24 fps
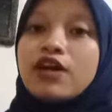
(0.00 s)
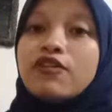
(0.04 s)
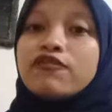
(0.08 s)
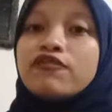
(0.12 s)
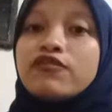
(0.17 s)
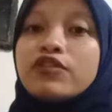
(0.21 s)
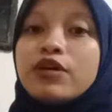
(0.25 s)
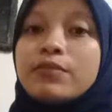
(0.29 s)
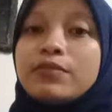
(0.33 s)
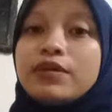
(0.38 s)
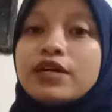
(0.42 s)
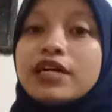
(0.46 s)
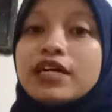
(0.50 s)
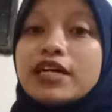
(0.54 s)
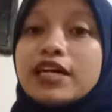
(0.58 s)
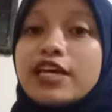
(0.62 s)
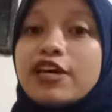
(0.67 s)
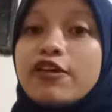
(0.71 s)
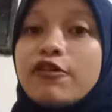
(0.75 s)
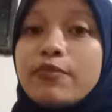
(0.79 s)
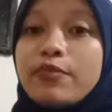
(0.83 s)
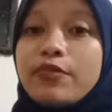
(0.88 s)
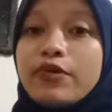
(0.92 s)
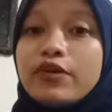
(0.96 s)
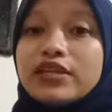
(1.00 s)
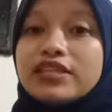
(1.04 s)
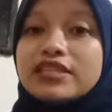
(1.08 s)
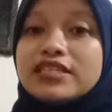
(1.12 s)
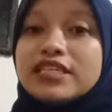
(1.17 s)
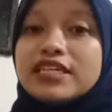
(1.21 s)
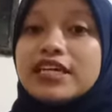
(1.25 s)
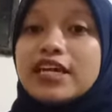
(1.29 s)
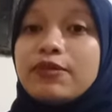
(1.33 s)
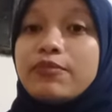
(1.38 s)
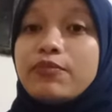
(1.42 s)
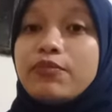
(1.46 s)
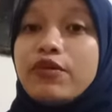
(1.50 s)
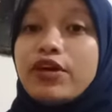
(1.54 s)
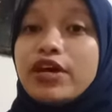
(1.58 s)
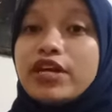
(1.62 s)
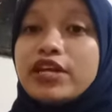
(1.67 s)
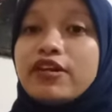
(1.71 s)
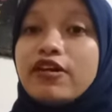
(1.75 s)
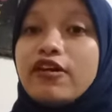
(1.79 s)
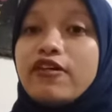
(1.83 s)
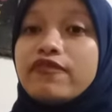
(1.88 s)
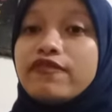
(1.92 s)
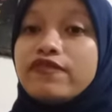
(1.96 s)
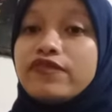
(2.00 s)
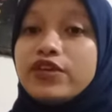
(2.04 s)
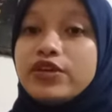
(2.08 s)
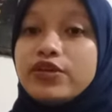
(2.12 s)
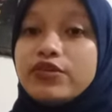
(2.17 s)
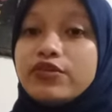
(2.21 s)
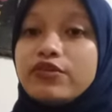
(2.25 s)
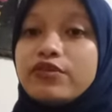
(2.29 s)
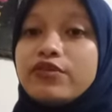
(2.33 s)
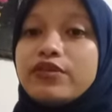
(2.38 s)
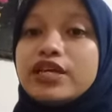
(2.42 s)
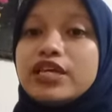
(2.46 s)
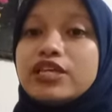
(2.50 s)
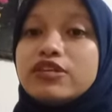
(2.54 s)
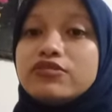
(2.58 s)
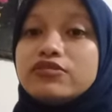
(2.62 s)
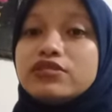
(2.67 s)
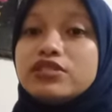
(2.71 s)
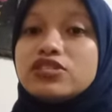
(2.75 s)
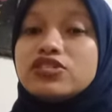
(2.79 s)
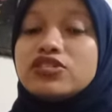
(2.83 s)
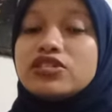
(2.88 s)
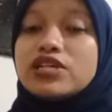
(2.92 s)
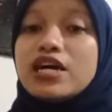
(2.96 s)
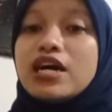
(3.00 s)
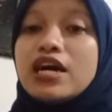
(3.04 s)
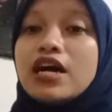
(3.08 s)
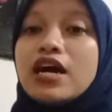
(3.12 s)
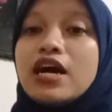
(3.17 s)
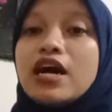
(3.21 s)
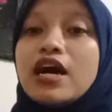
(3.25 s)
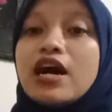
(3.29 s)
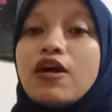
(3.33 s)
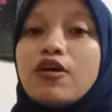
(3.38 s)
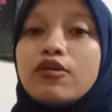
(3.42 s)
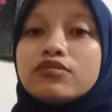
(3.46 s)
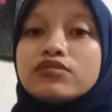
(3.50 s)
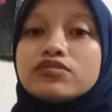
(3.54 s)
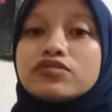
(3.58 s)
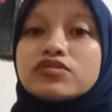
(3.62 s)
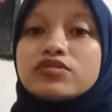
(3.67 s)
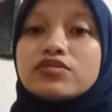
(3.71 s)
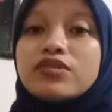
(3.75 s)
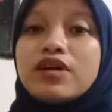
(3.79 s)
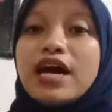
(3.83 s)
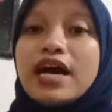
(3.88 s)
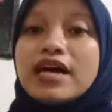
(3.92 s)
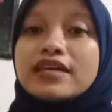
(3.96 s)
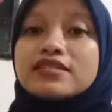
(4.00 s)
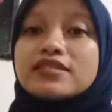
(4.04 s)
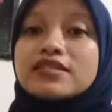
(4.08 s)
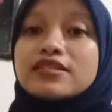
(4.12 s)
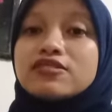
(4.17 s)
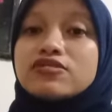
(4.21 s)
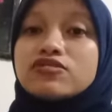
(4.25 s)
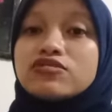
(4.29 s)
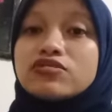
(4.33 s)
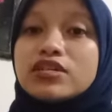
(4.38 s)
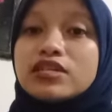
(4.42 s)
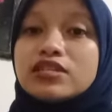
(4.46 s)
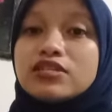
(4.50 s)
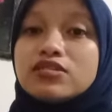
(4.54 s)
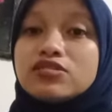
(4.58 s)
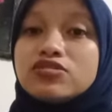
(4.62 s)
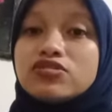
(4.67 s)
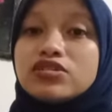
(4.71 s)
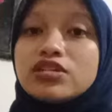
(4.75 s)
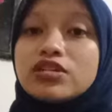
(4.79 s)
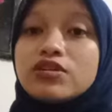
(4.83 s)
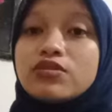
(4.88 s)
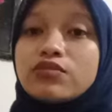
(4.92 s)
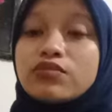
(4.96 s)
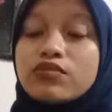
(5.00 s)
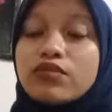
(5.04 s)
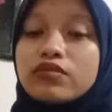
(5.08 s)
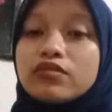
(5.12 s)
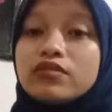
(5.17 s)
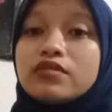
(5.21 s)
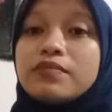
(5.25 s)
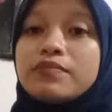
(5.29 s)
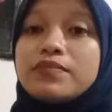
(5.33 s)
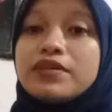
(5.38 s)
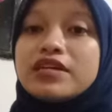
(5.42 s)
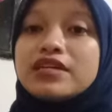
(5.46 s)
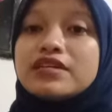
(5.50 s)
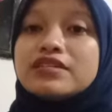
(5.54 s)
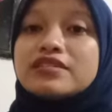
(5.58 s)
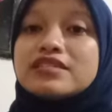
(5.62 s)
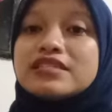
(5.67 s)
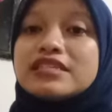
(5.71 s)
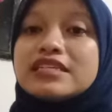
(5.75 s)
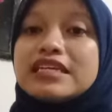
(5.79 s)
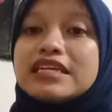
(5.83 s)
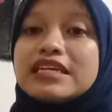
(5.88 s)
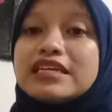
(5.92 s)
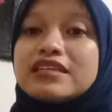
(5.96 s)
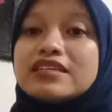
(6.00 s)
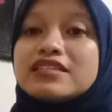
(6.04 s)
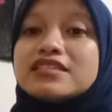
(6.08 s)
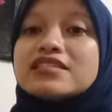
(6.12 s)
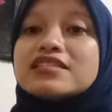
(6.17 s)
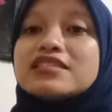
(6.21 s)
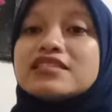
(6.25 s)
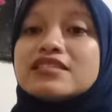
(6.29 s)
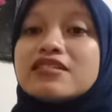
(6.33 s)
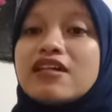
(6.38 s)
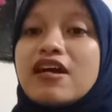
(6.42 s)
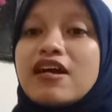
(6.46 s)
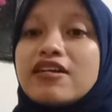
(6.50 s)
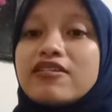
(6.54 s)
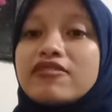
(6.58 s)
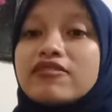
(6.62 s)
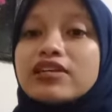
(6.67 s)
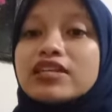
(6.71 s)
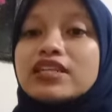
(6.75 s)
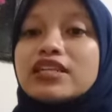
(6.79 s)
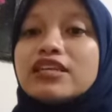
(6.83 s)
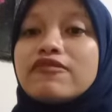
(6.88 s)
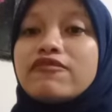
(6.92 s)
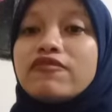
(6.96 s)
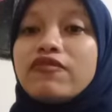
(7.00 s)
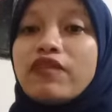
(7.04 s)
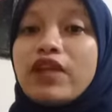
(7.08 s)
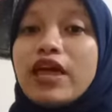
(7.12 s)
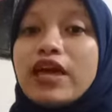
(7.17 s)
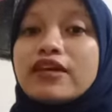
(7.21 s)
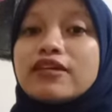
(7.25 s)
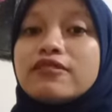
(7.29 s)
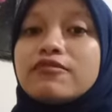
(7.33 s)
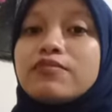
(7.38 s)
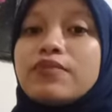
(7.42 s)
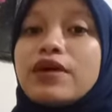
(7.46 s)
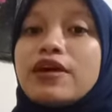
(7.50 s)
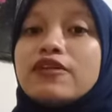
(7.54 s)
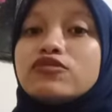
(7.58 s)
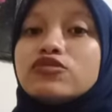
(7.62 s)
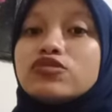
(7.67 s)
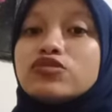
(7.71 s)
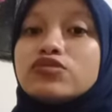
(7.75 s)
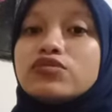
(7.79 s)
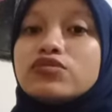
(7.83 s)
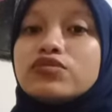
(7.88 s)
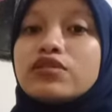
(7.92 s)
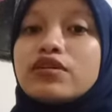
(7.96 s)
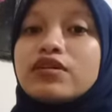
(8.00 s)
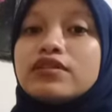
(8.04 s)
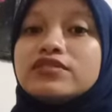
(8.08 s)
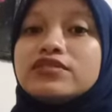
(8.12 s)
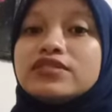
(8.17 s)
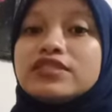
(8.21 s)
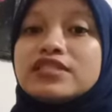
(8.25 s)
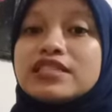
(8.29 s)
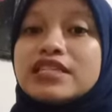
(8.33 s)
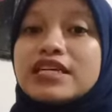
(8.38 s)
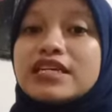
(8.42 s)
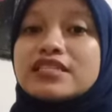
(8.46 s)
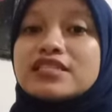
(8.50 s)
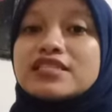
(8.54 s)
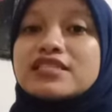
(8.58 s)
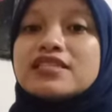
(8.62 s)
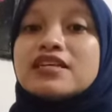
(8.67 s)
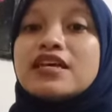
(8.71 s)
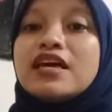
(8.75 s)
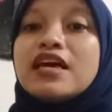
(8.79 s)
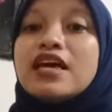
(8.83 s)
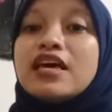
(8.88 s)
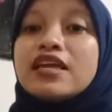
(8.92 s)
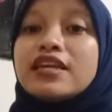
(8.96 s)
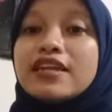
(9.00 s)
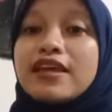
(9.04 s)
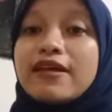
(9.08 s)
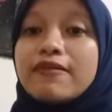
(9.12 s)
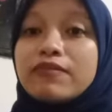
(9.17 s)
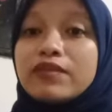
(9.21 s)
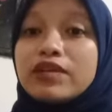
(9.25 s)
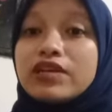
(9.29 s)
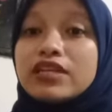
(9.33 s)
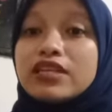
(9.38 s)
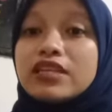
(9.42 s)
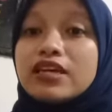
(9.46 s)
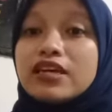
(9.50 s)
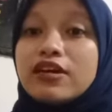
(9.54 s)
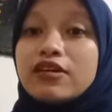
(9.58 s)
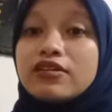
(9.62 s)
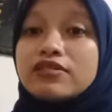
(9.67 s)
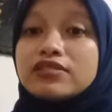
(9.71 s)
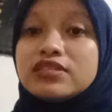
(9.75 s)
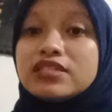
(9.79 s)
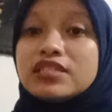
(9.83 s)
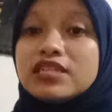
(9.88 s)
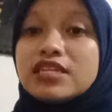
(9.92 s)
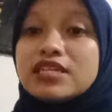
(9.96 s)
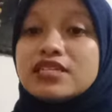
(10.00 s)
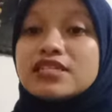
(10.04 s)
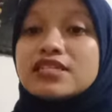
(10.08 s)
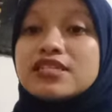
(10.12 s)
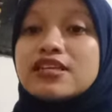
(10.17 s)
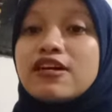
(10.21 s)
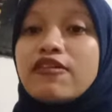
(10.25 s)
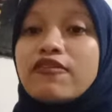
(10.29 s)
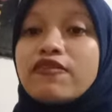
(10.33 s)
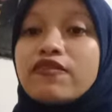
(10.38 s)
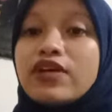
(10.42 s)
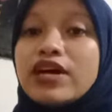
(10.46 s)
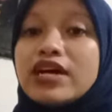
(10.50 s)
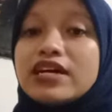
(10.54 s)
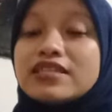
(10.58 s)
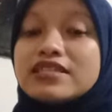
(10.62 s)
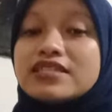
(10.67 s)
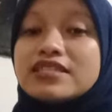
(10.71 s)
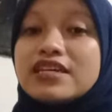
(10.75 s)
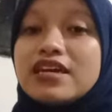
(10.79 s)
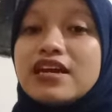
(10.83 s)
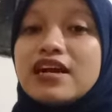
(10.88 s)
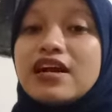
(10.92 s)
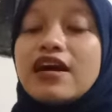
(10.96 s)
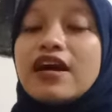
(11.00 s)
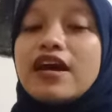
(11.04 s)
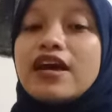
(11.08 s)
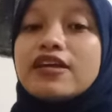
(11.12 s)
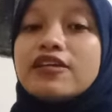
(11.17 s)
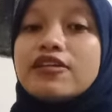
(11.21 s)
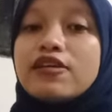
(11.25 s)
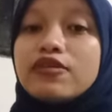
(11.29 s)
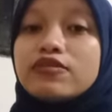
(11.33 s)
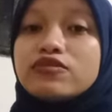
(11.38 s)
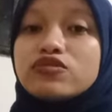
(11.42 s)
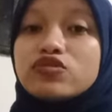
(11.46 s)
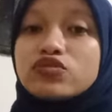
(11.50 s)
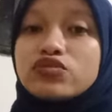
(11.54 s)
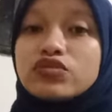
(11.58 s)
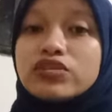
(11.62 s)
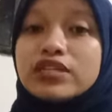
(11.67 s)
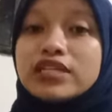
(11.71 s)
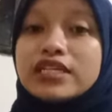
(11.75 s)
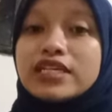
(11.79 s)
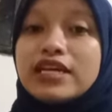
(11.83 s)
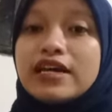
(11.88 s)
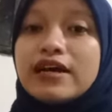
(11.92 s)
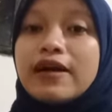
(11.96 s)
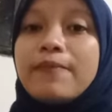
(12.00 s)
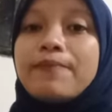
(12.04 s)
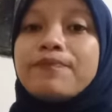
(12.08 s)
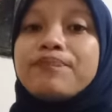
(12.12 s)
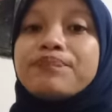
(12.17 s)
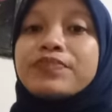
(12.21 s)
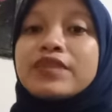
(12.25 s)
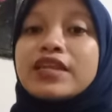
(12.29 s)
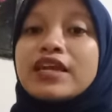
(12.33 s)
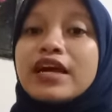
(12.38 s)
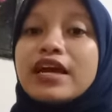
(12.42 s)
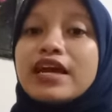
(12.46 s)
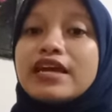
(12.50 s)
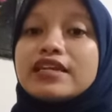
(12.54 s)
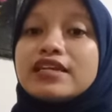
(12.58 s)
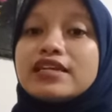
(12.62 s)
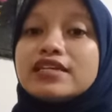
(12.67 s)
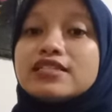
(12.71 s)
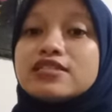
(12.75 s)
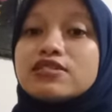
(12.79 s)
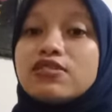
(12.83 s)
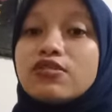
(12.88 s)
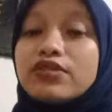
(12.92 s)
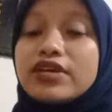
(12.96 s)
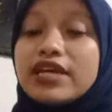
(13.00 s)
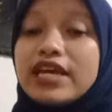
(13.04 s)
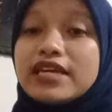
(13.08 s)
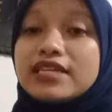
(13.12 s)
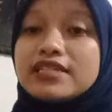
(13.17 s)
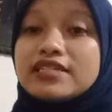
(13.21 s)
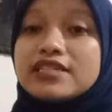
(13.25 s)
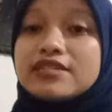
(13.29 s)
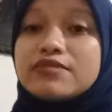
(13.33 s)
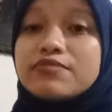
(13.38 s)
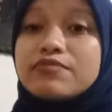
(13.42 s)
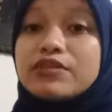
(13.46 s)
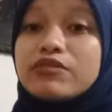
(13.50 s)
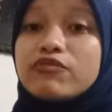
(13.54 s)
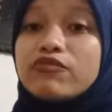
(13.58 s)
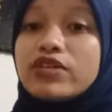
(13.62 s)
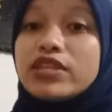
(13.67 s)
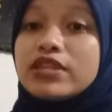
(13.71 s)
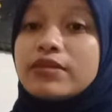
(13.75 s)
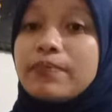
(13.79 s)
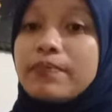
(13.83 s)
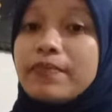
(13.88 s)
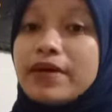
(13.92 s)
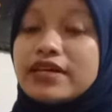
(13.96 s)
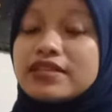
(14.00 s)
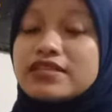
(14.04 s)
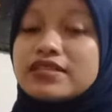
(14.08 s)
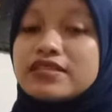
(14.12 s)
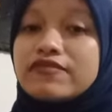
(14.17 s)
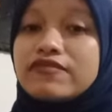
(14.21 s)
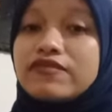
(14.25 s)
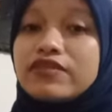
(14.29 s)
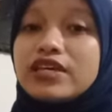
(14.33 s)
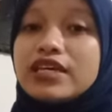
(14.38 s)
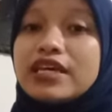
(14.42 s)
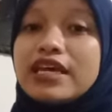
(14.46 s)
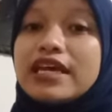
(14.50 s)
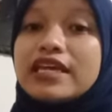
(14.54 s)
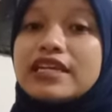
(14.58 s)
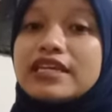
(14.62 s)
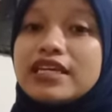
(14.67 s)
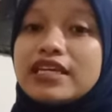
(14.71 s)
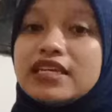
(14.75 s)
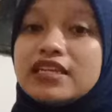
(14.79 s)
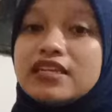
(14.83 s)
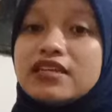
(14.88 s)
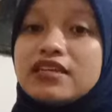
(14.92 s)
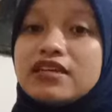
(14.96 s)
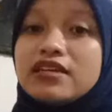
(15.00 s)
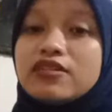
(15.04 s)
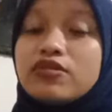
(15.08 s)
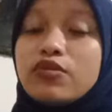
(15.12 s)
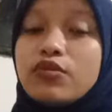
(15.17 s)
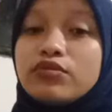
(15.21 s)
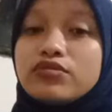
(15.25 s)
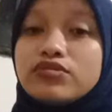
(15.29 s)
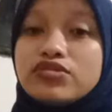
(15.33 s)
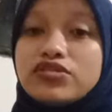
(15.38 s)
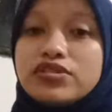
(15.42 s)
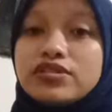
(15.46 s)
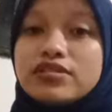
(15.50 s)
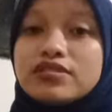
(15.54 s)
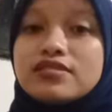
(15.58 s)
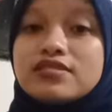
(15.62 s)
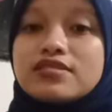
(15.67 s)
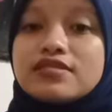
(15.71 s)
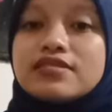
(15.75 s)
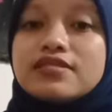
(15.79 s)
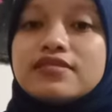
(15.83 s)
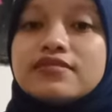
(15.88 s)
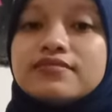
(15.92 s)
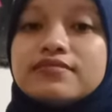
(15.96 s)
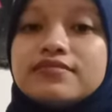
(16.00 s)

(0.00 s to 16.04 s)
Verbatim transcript: From a geopolitical point of view, Indonesia also has a strategic role because it is directly flanked by two continents, namely the continents of Asia and Australia, and is located between the Pacific and Indian Oceans.